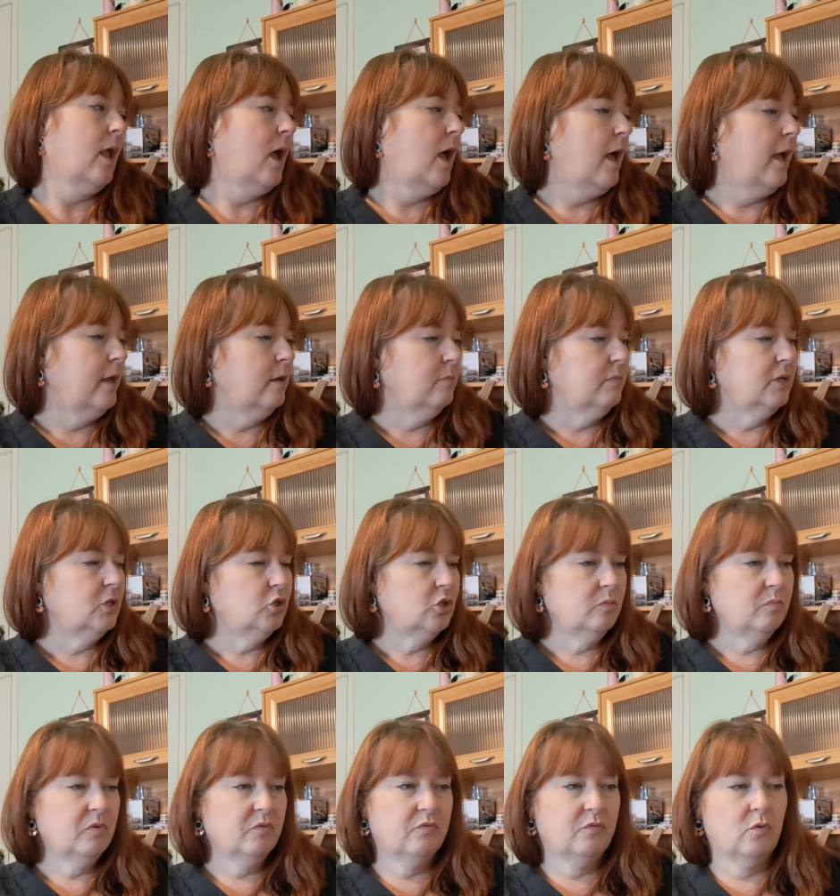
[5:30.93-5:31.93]
I had
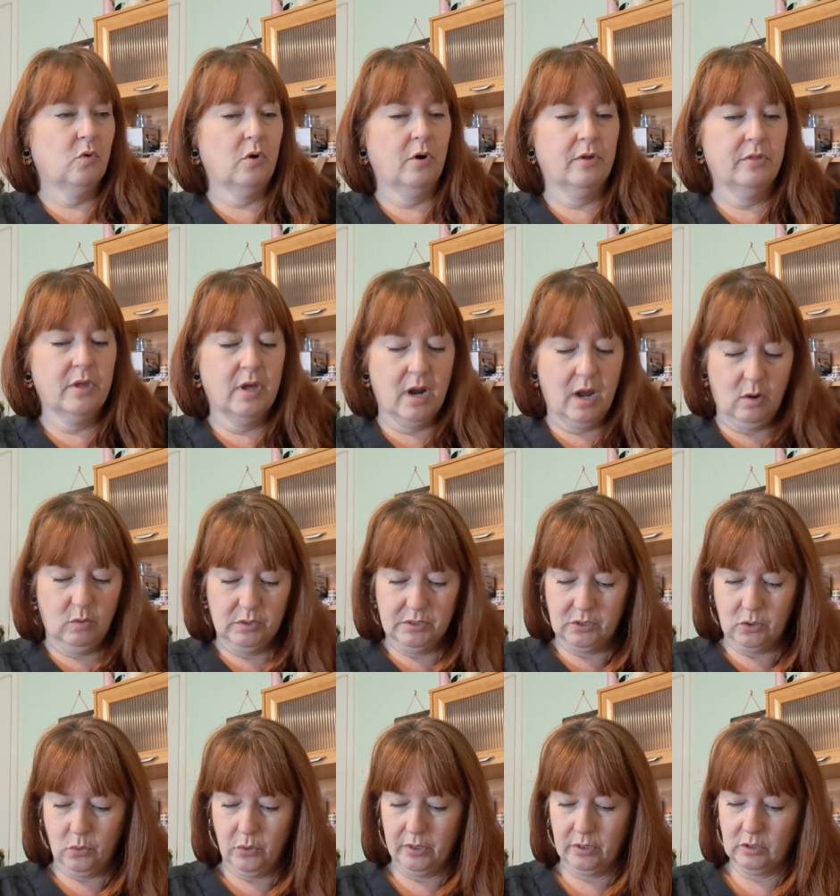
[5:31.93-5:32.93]
mentioned before that I was
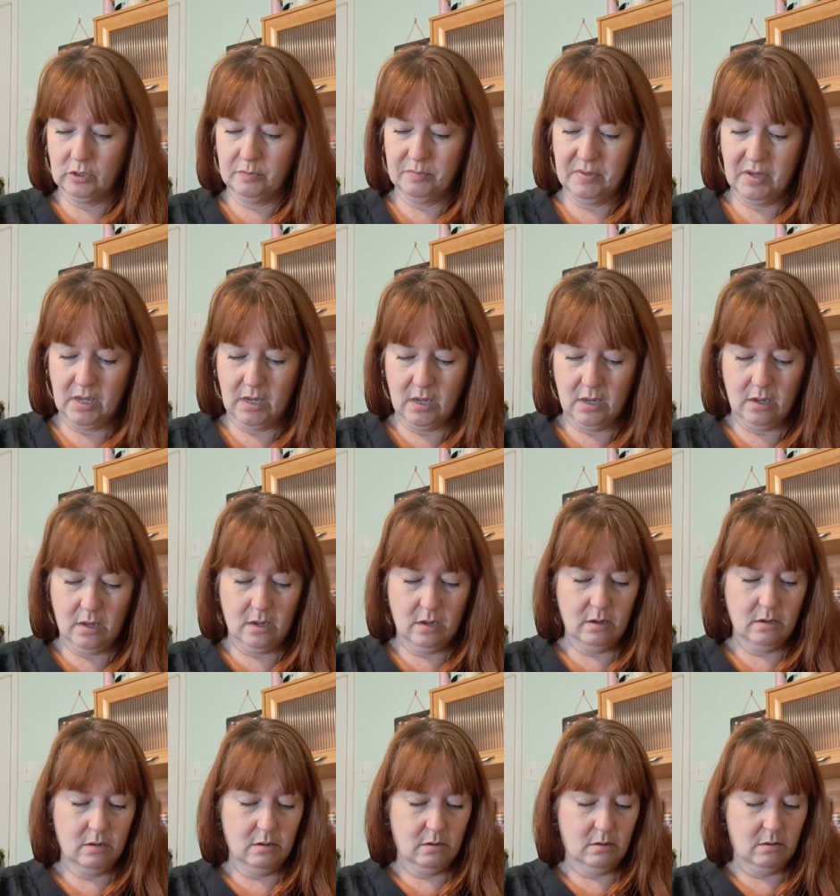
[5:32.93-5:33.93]
going to be